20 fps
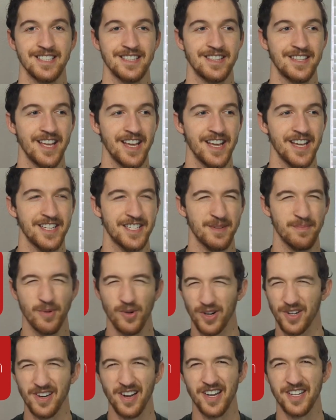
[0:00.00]
They
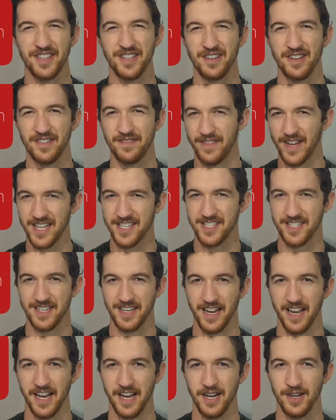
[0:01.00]
support it on their invest
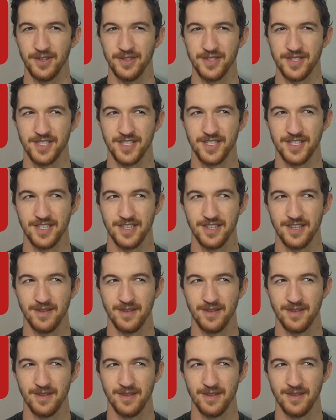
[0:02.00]
accounts,